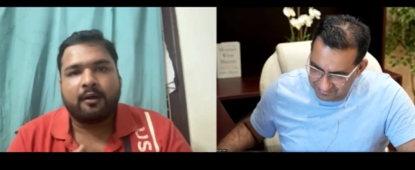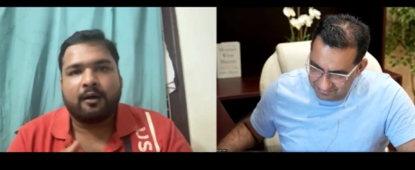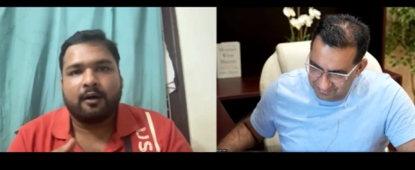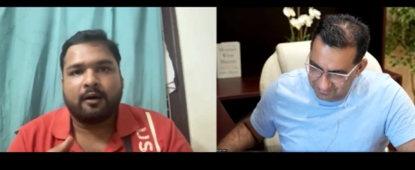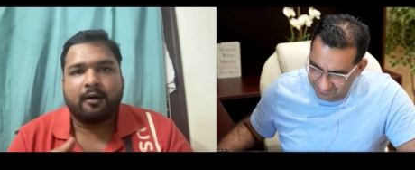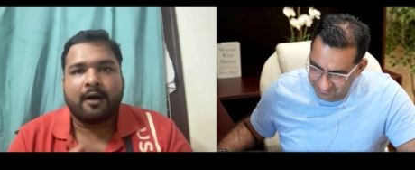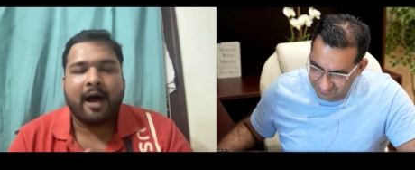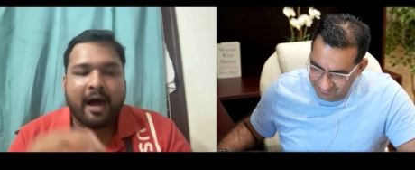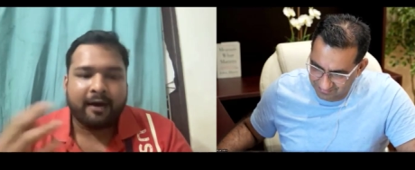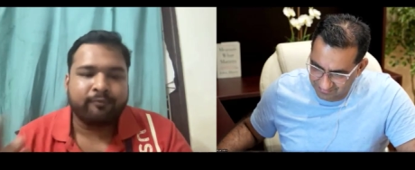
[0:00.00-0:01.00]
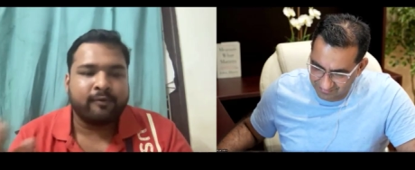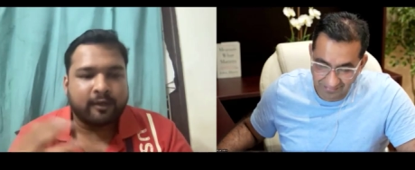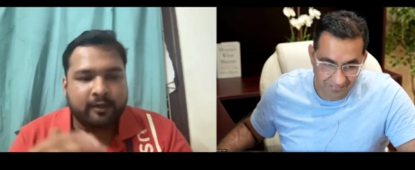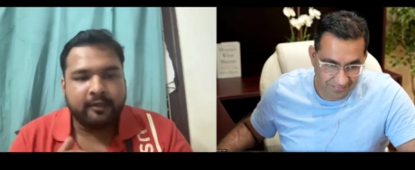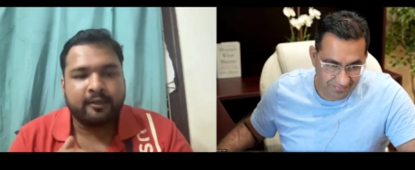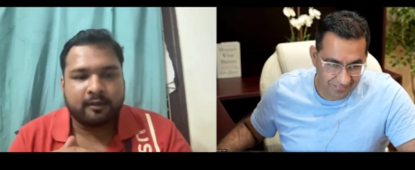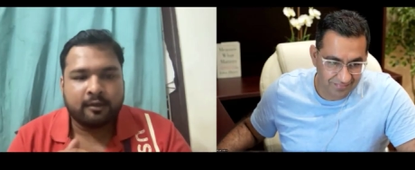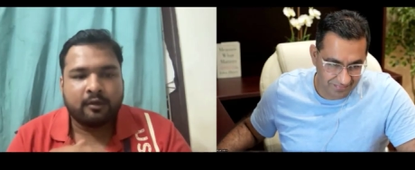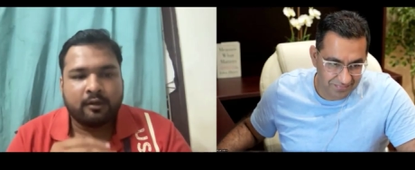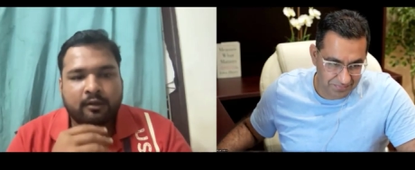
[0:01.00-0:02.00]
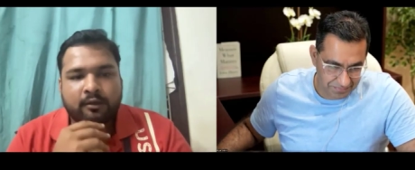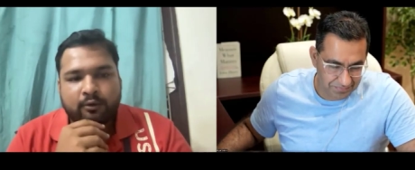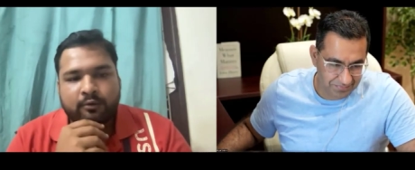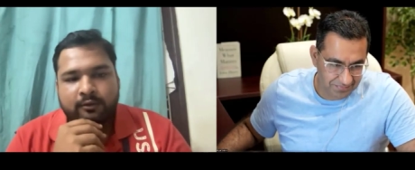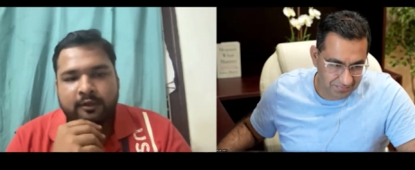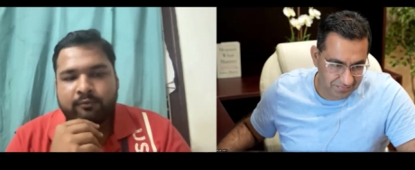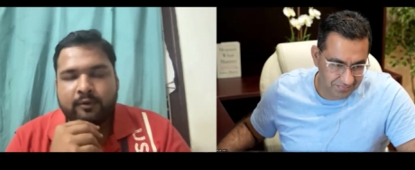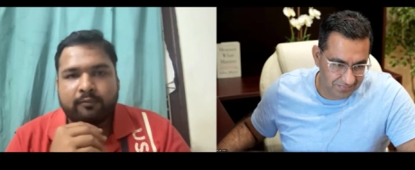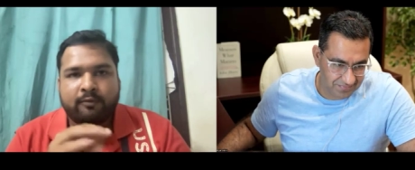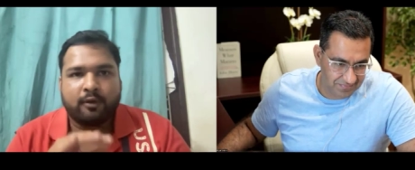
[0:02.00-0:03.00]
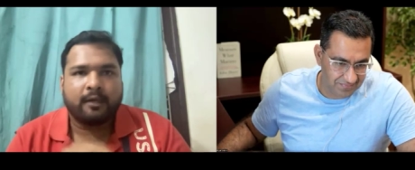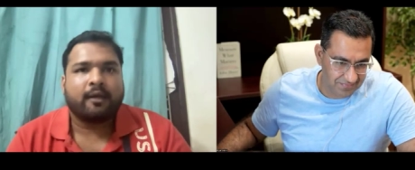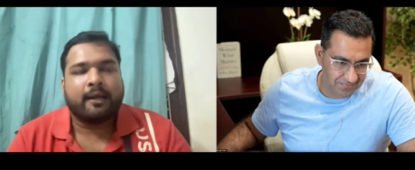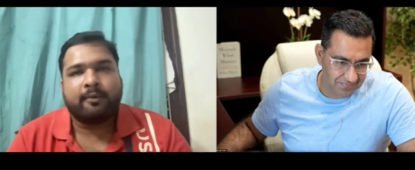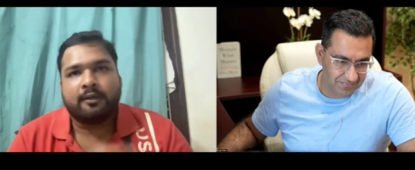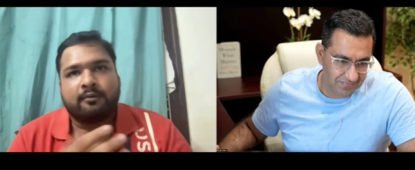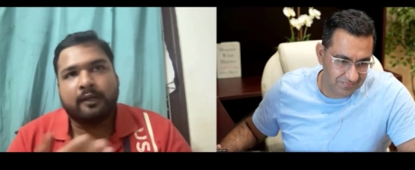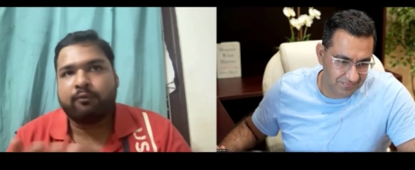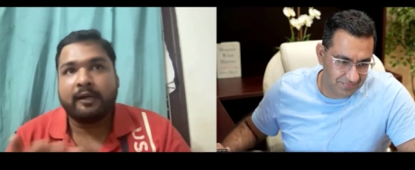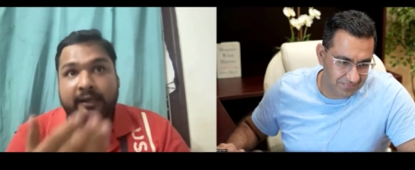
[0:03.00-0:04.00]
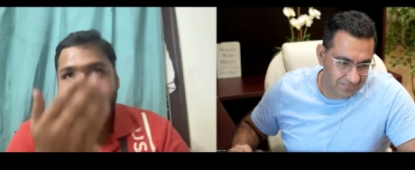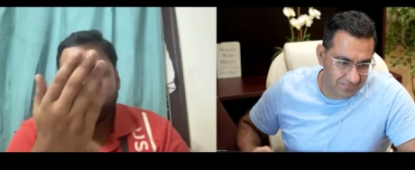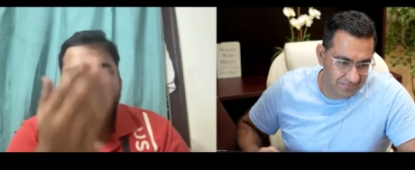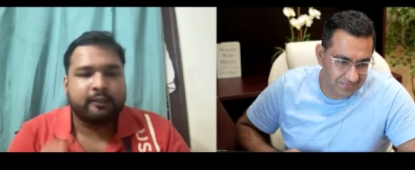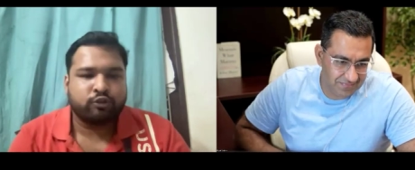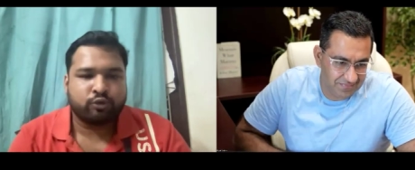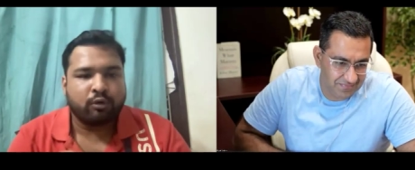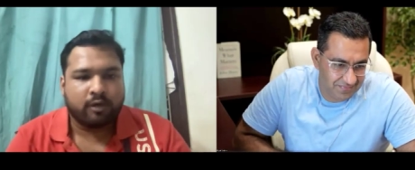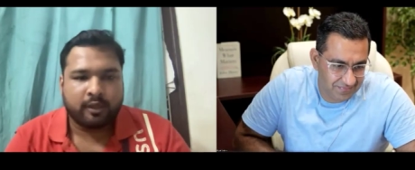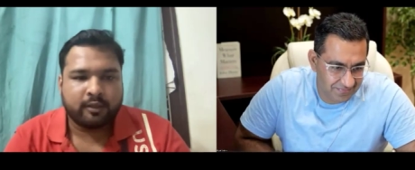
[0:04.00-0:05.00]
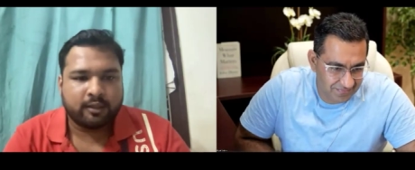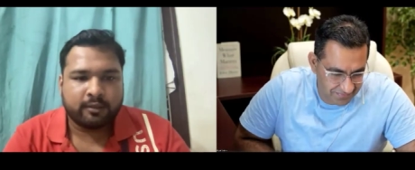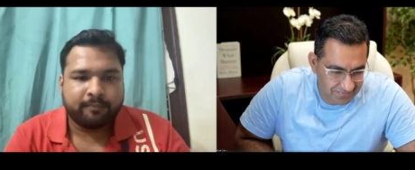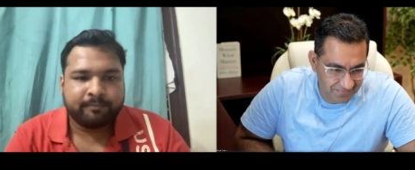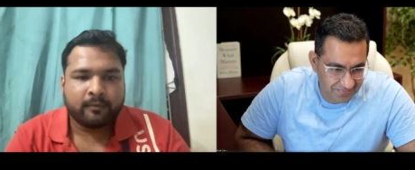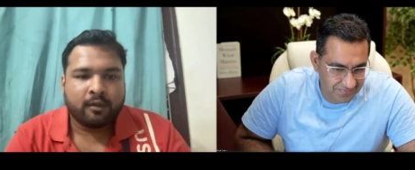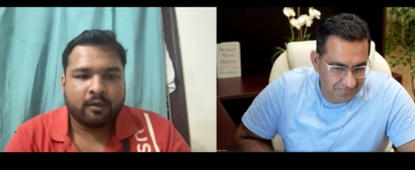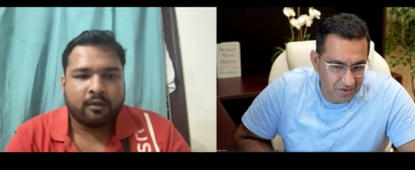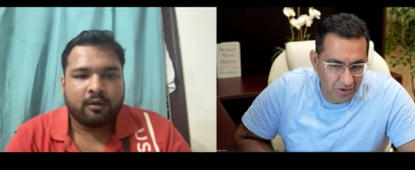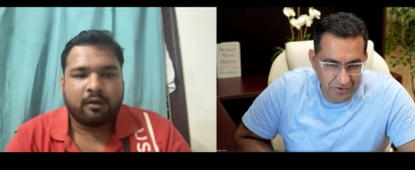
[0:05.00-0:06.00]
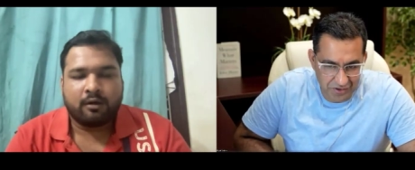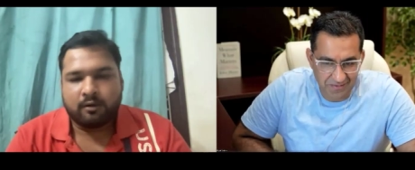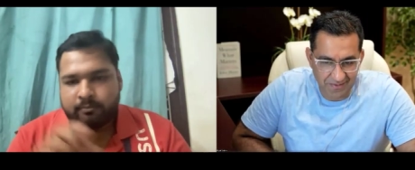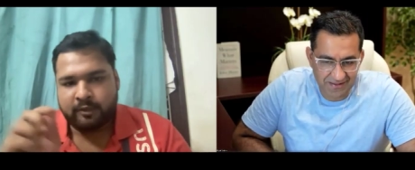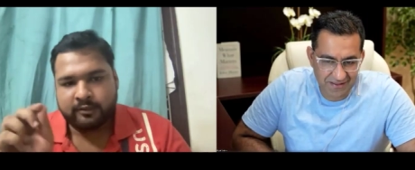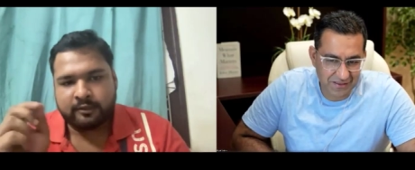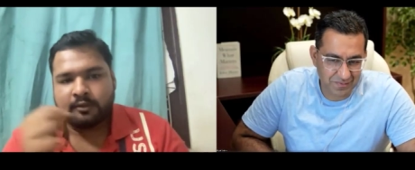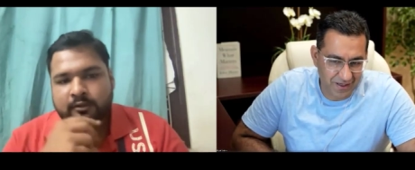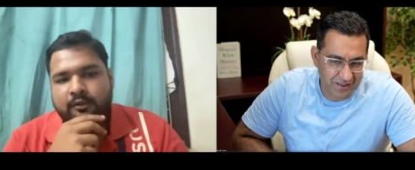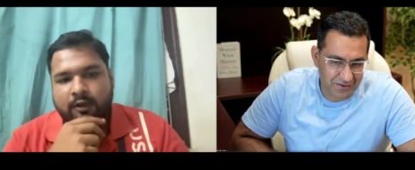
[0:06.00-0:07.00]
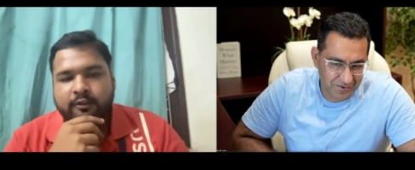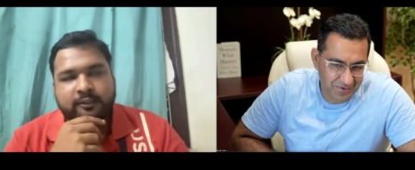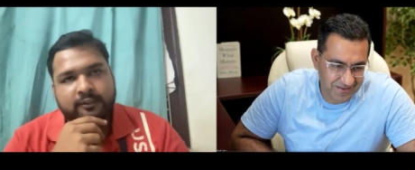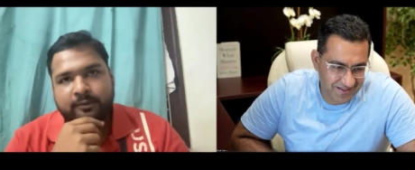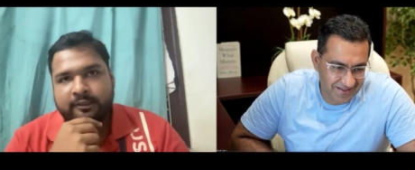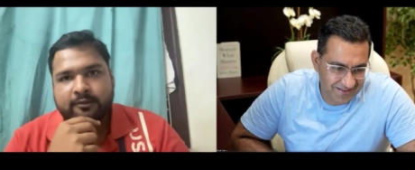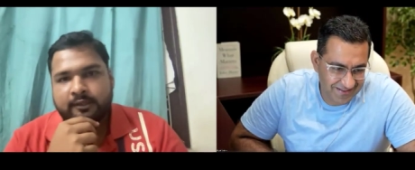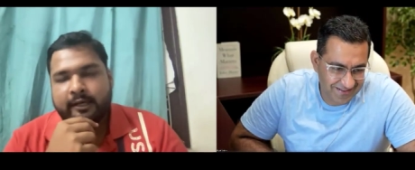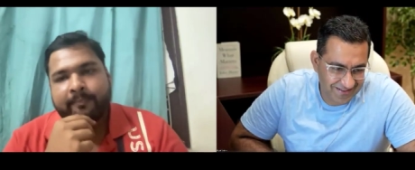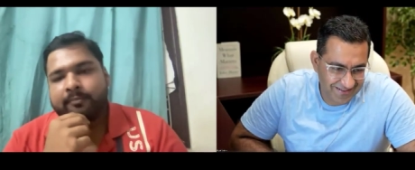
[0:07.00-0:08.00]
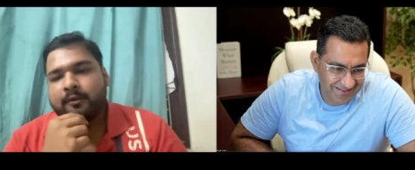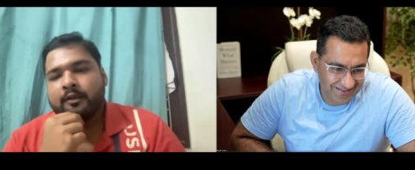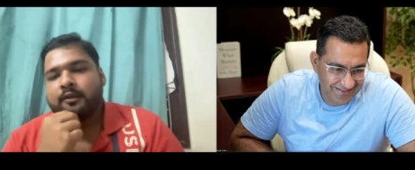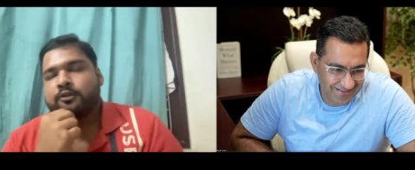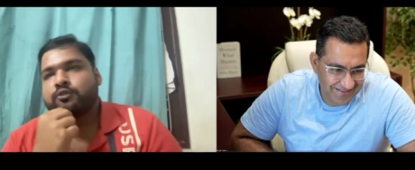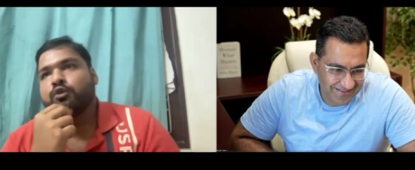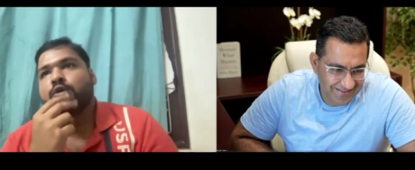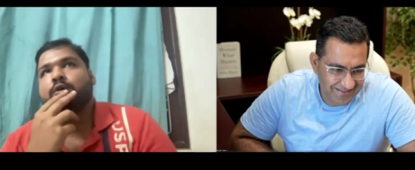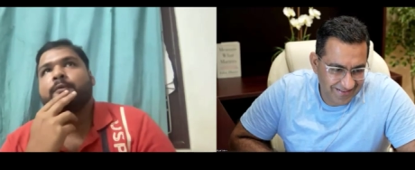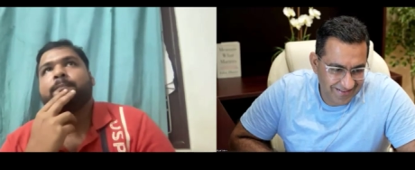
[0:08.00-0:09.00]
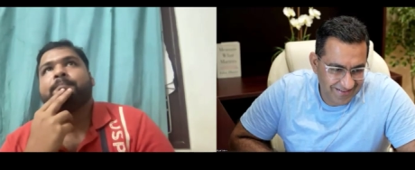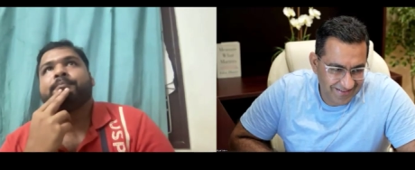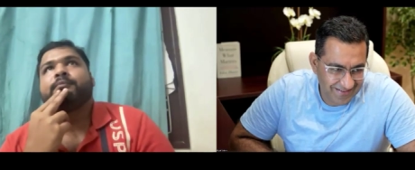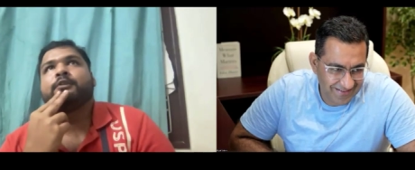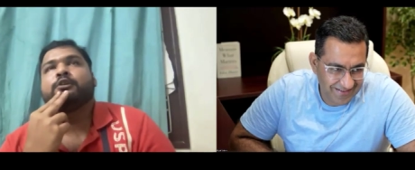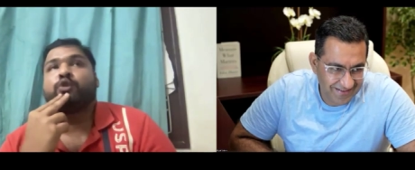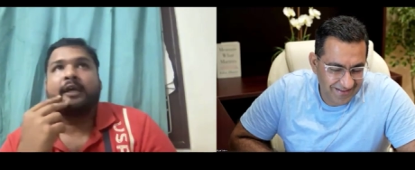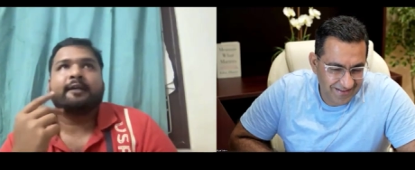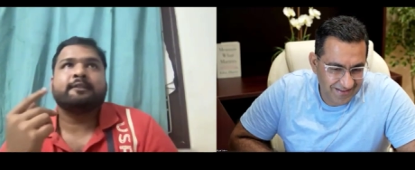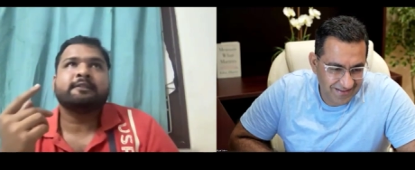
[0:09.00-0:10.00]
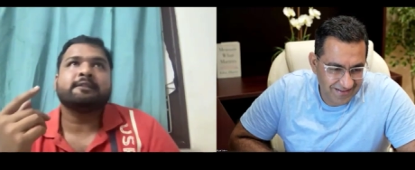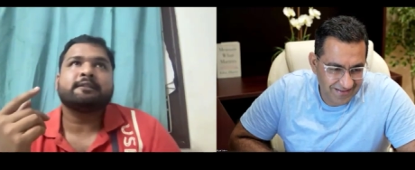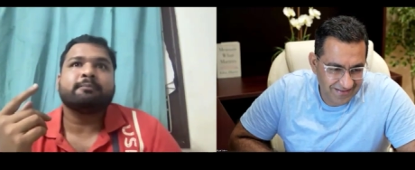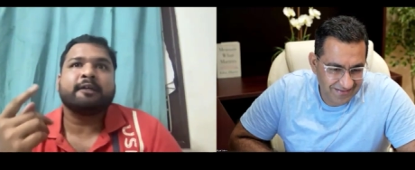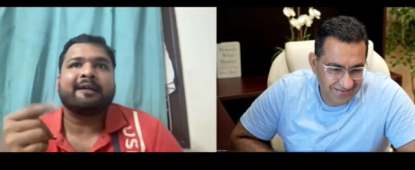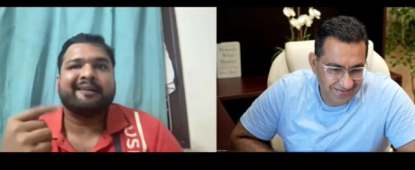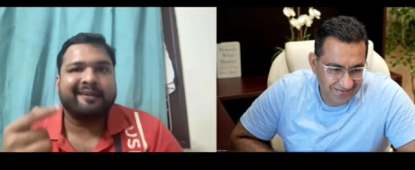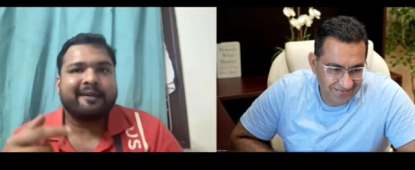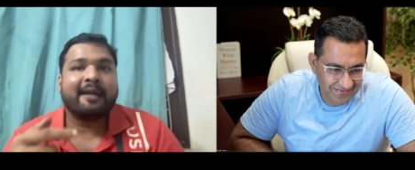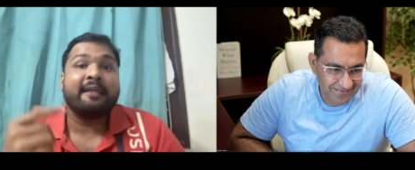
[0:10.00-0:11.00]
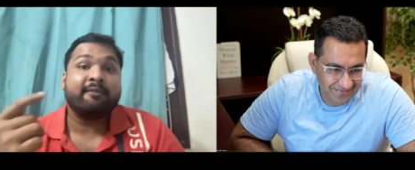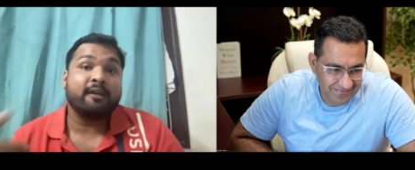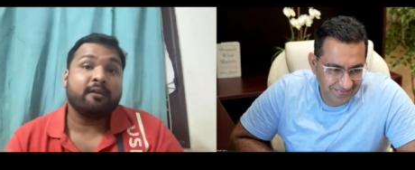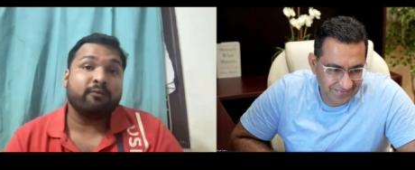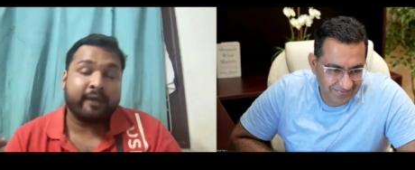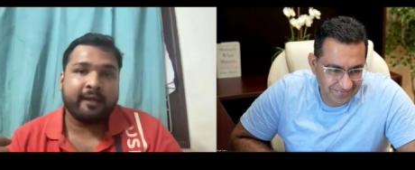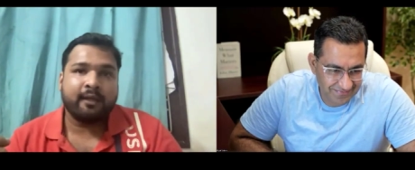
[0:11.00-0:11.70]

Speaker 1: mm-hmm. uh half learned you know if if you're i mean it will definitely show on the
Speaker 2: on the gmat skills practice
Speaker 1: quiz yes yeah so so yeah this is something i did and even when